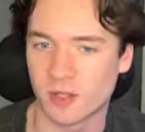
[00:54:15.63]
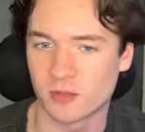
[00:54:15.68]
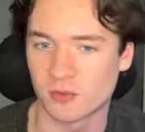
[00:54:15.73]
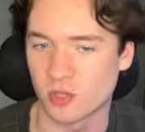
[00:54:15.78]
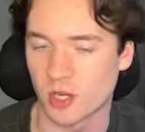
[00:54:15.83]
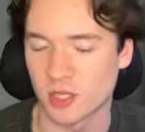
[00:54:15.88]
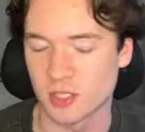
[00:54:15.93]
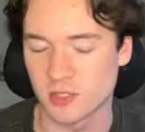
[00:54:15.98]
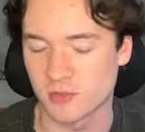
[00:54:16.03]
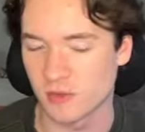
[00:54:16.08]

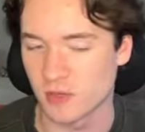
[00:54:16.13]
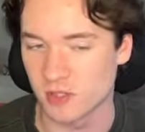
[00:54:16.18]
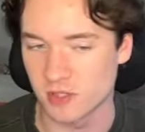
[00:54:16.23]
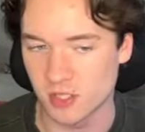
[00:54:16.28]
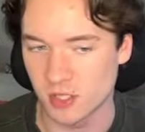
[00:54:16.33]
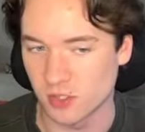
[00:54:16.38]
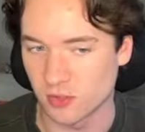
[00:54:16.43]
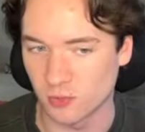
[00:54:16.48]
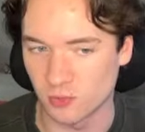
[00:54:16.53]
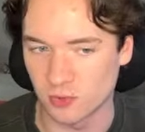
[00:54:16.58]
transfers
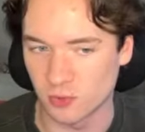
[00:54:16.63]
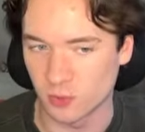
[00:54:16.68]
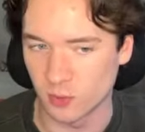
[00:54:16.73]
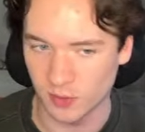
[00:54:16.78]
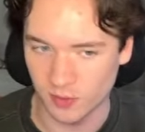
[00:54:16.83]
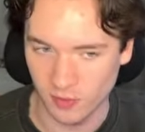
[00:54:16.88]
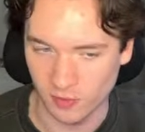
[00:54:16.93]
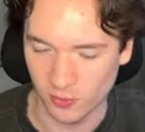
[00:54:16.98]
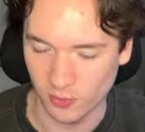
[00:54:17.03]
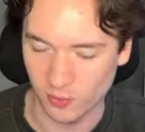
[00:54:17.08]
that you don't know
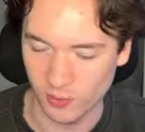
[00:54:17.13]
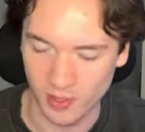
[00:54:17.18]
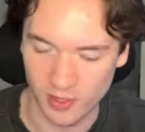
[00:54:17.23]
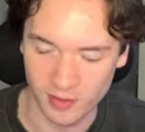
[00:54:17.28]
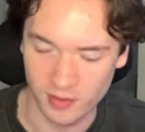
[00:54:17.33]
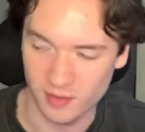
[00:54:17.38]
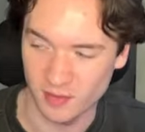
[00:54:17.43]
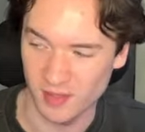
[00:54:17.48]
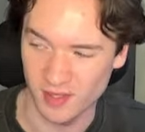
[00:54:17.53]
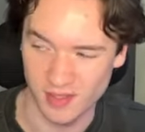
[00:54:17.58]
what to do
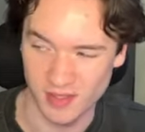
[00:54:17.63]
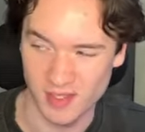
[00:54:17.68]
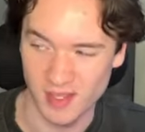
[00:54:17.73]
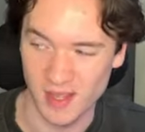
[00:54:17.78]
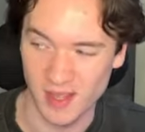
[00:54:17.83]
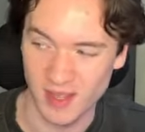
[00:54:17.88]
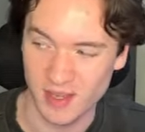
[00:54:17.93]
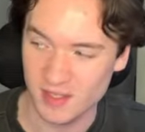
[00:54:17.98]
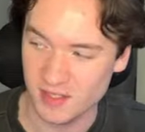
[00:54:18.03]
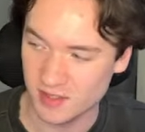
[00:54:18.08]
with, then
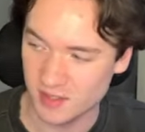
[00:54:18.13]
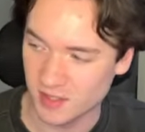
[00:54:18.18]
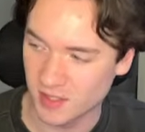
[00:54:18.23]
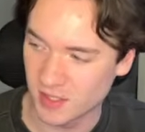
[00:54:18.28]
yes.